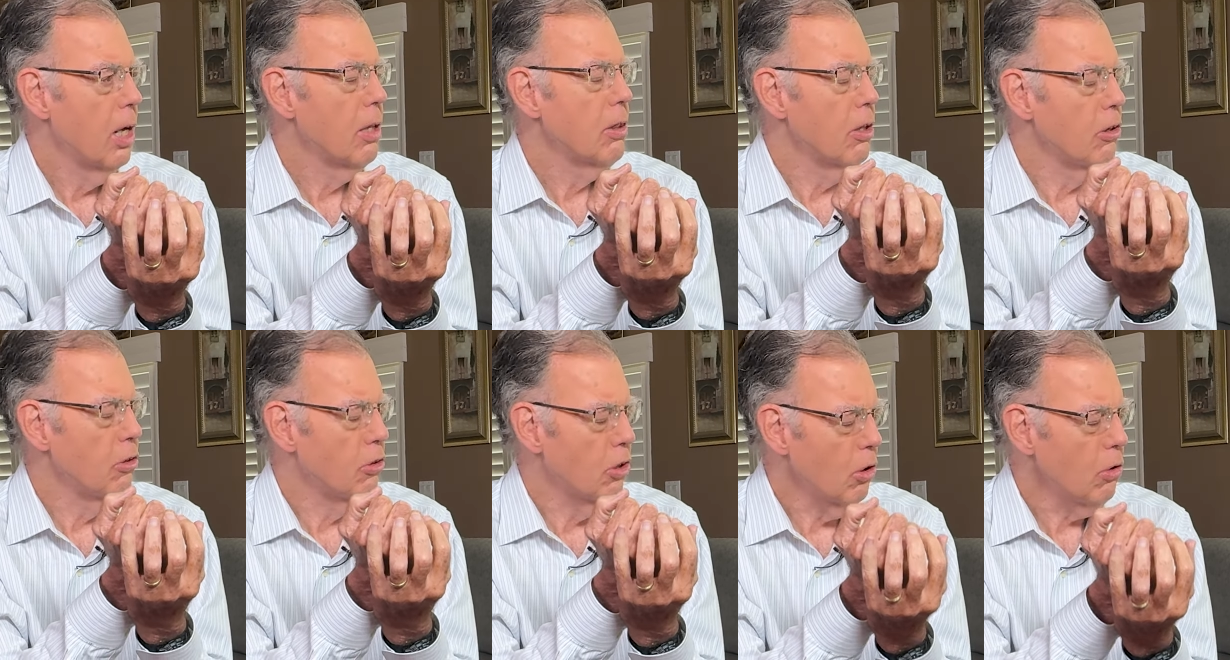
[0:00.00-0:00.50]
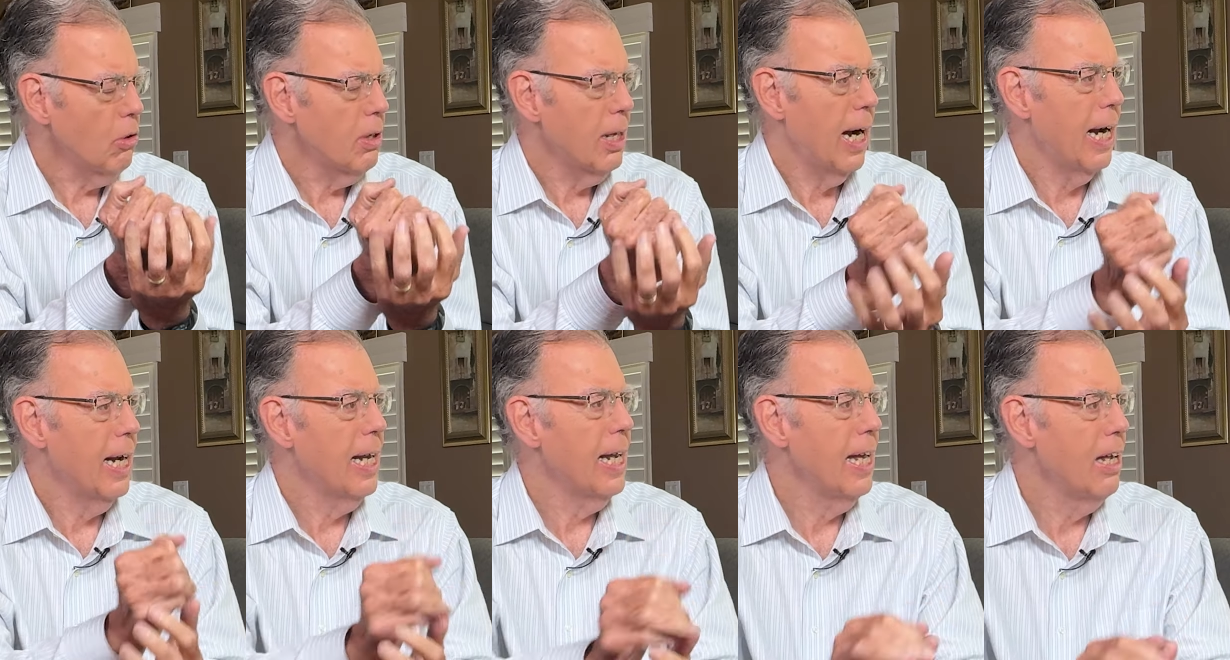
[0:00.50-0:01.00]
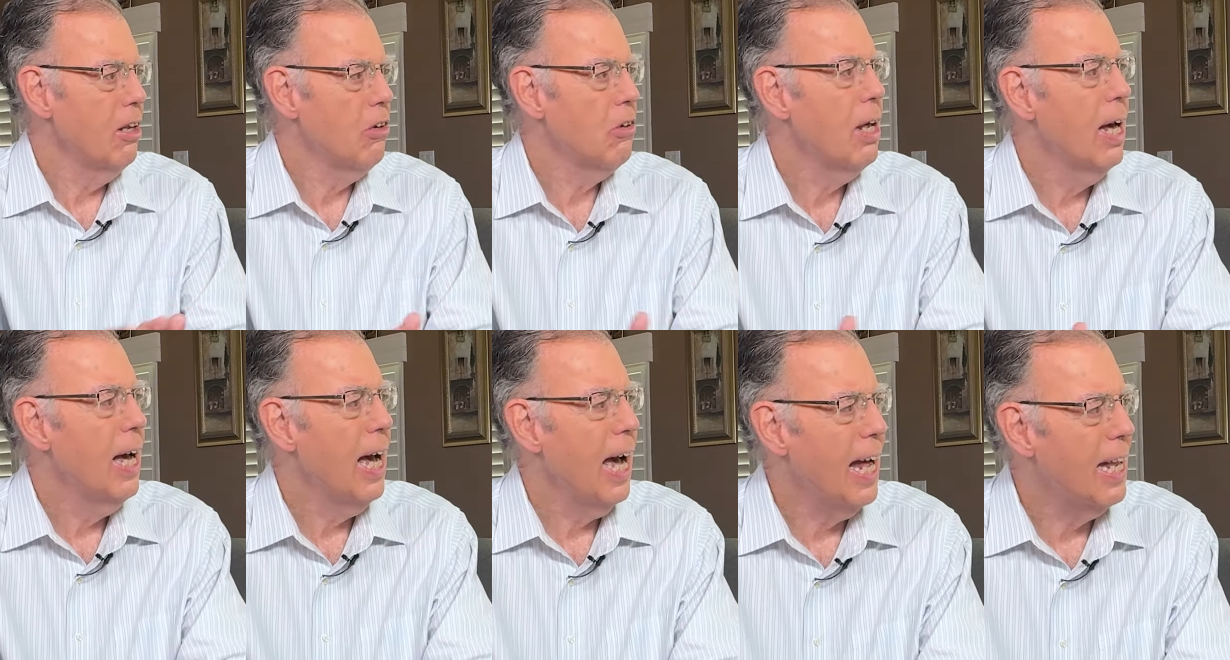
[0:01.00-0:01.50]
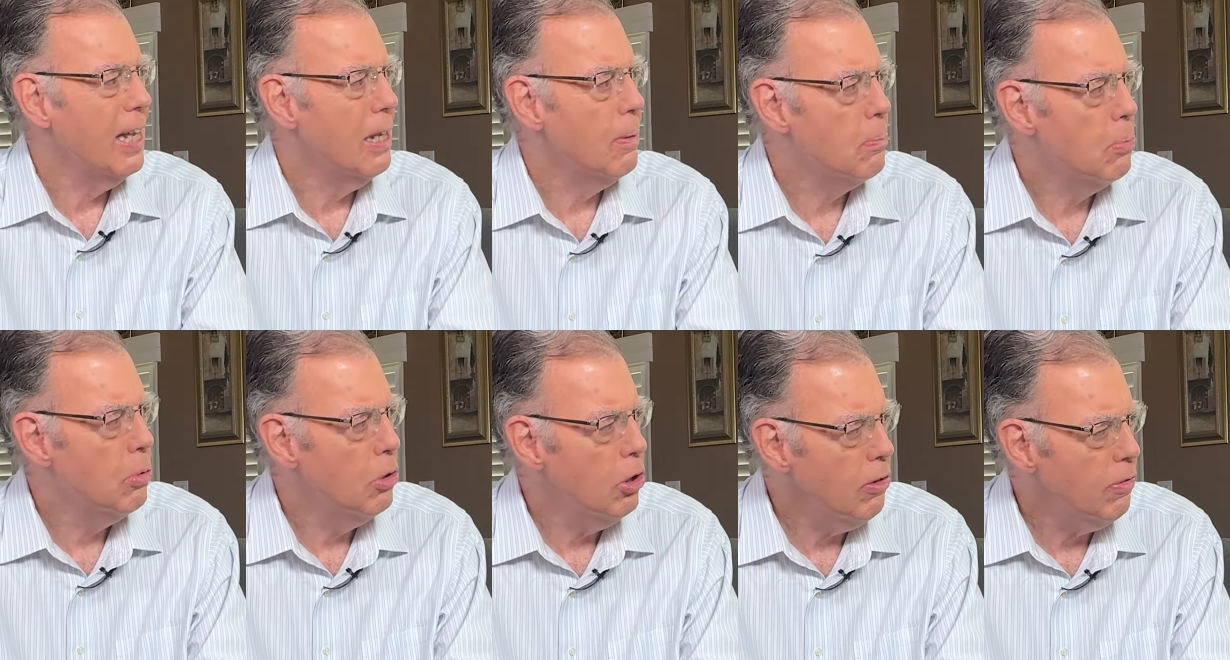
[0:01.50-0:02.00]
The zone diet is a
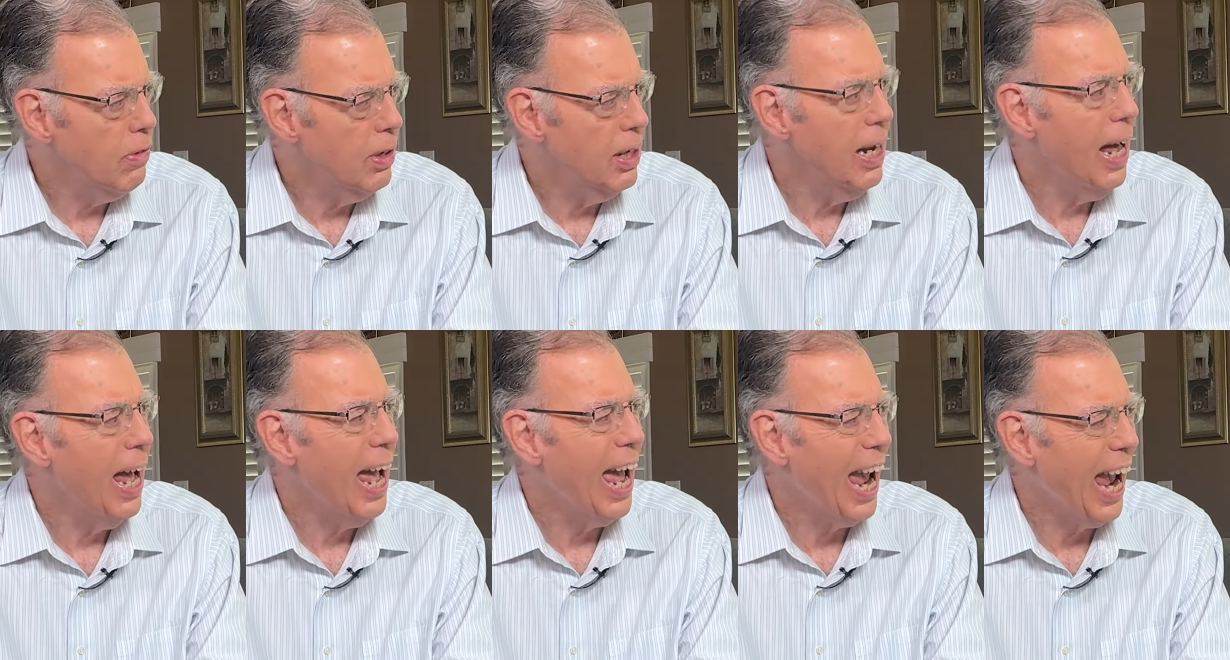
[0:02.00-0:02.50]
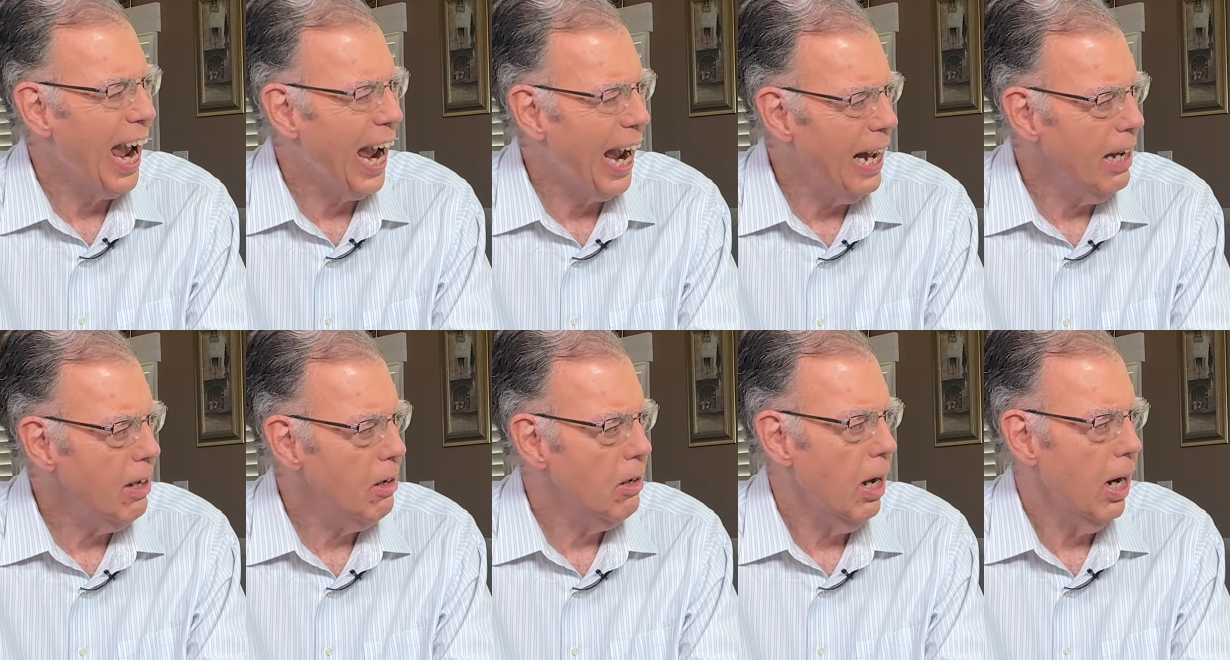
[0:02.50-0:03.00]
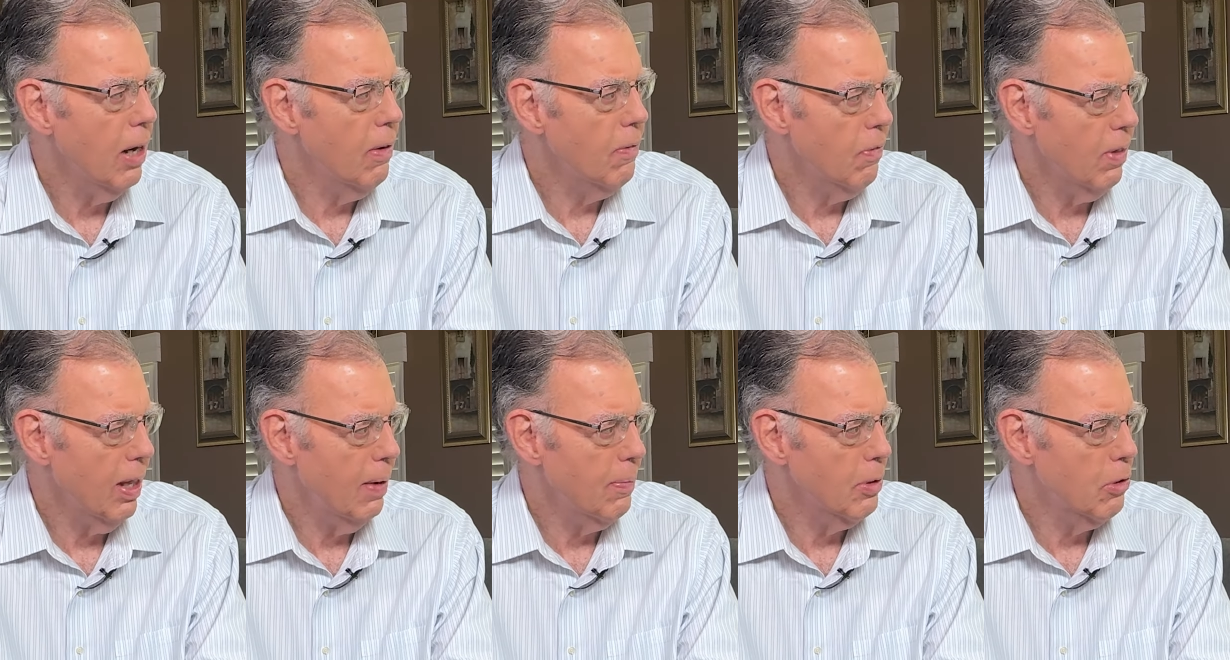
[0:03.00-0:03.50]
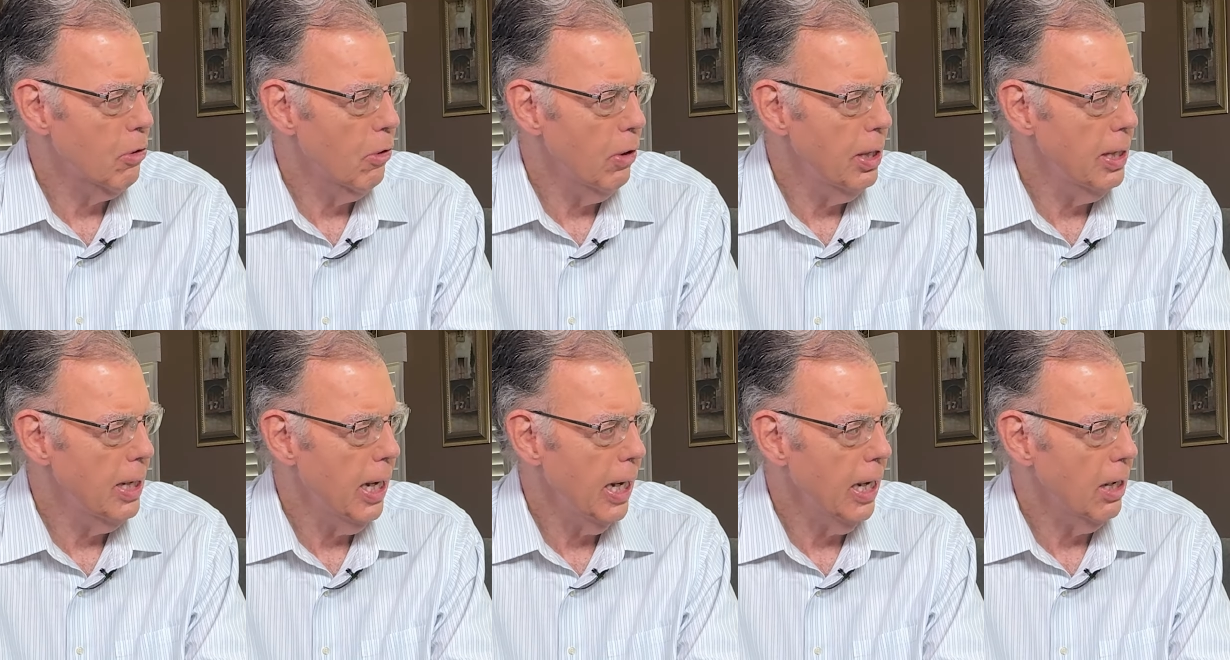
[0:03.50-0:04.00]
proven anti
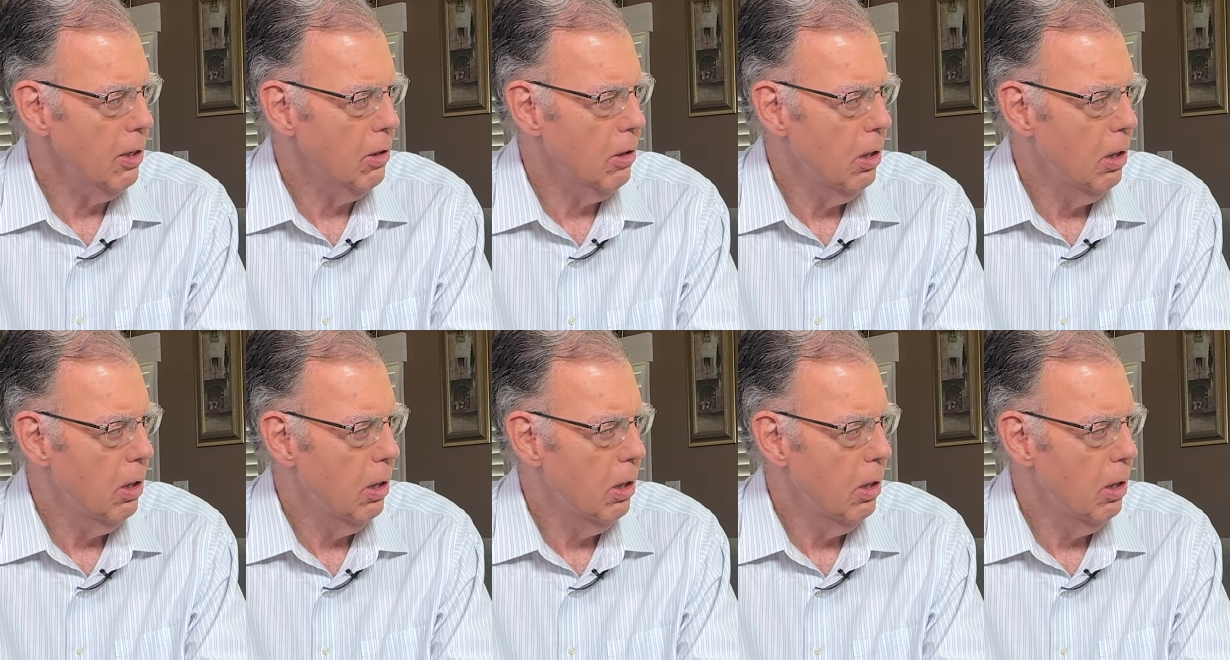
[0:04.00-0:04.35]
inflammatory diet.